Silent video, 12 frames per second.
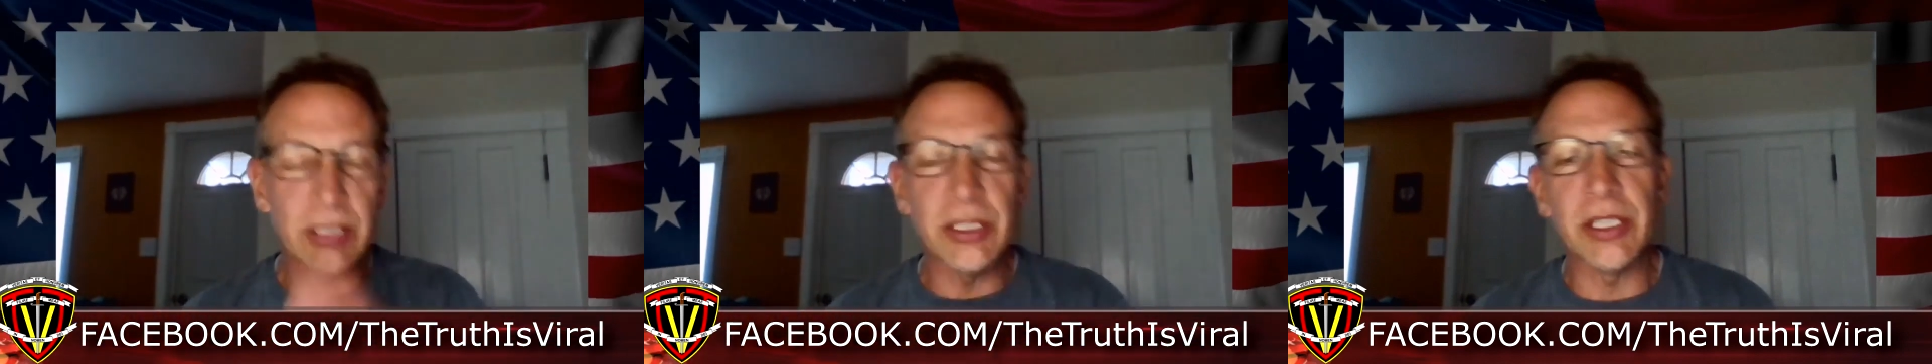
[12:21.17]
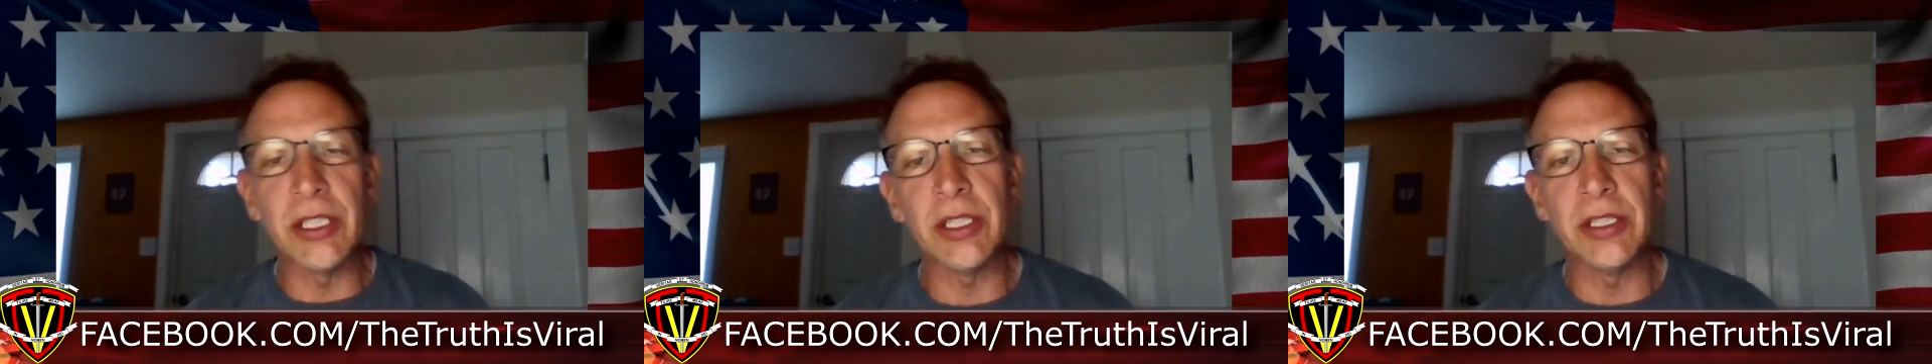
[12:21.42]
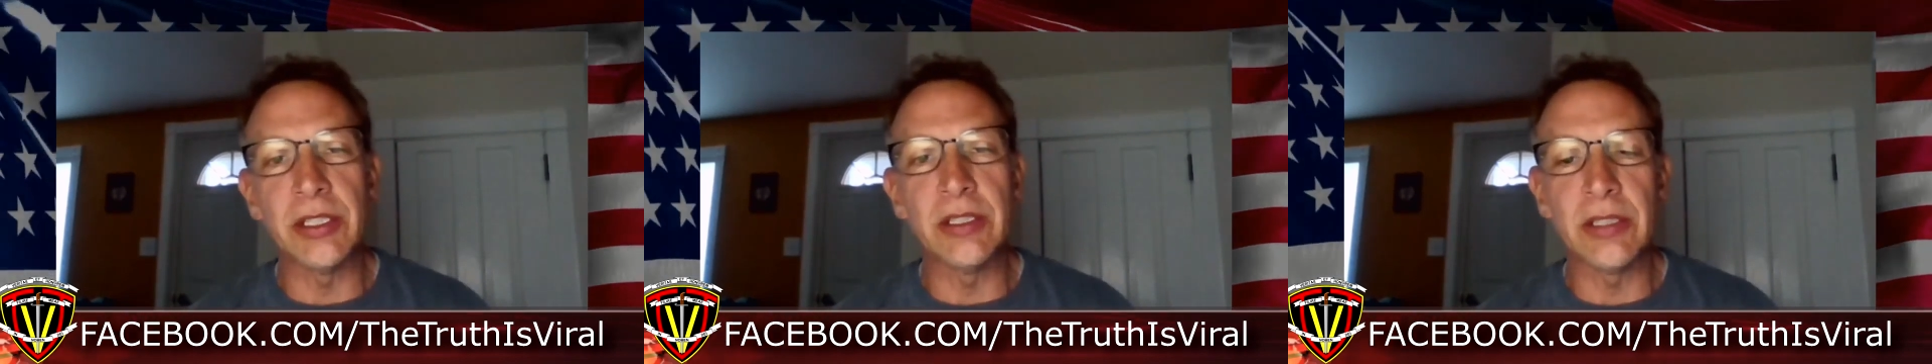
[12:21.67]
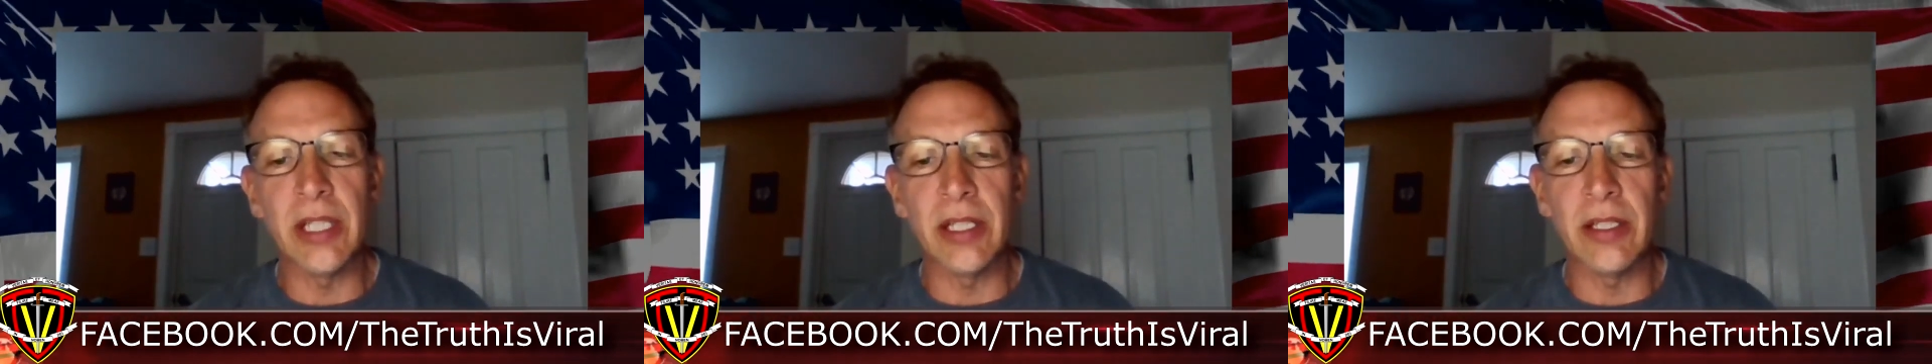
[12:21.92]
that she couldn't
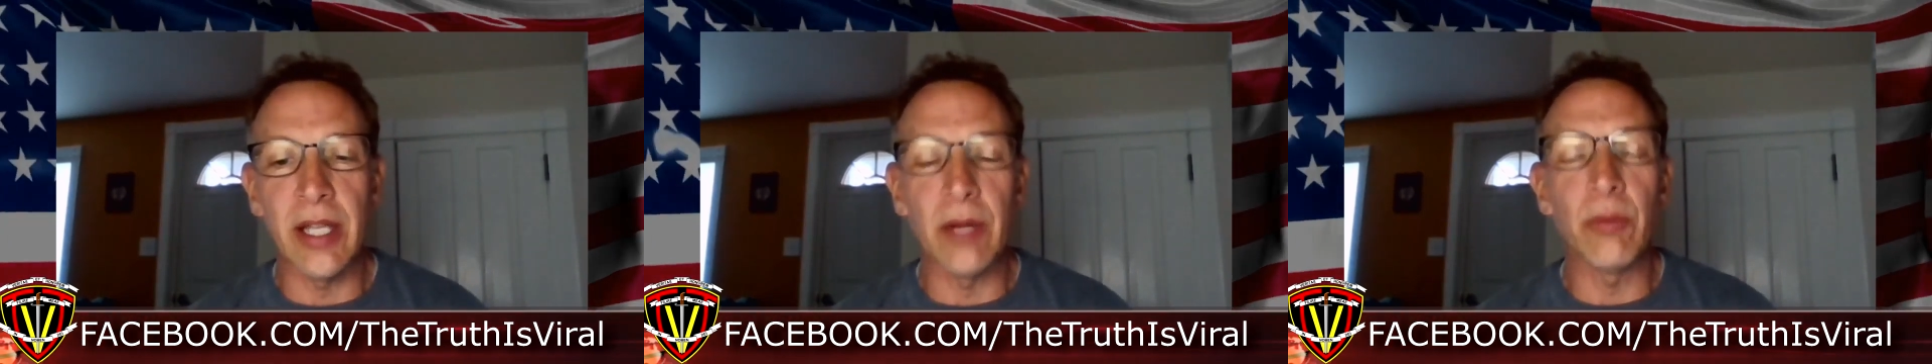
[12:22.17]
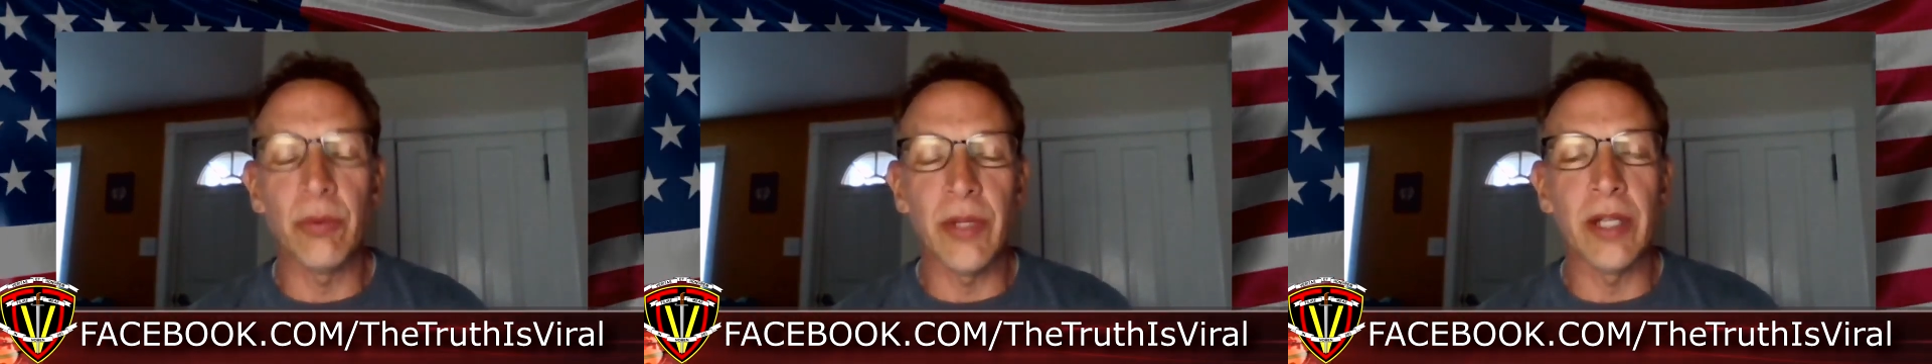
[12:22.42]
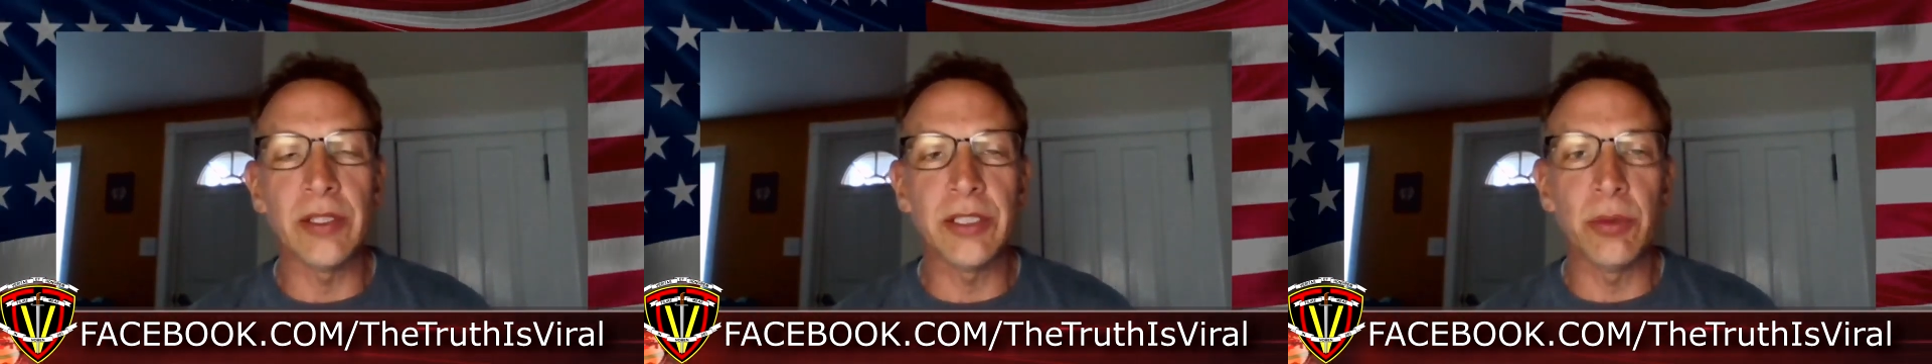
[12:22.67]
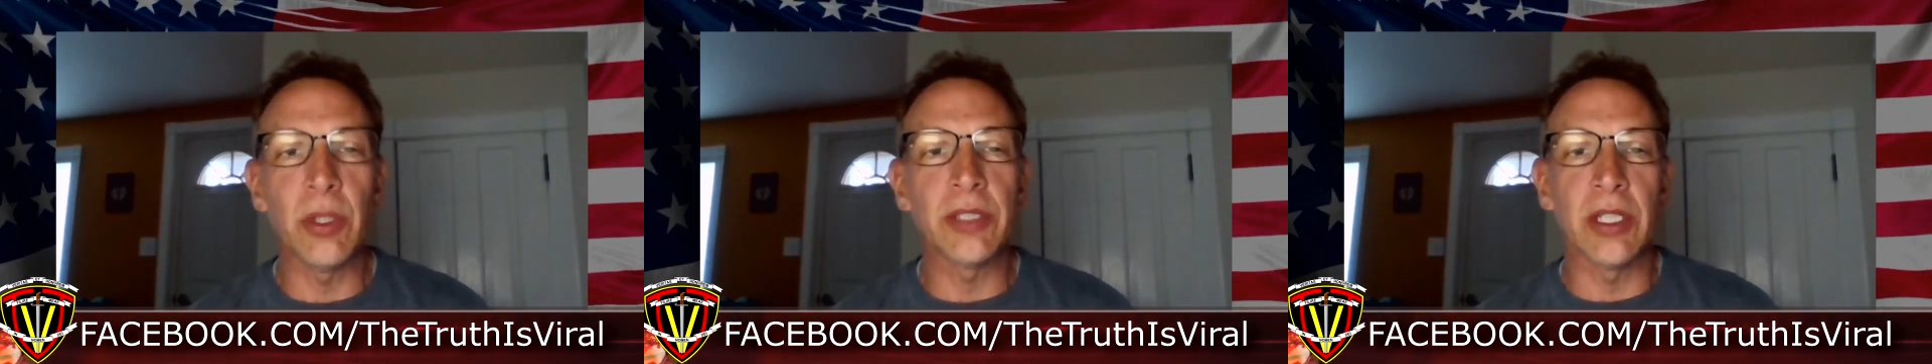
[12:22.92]
that that that she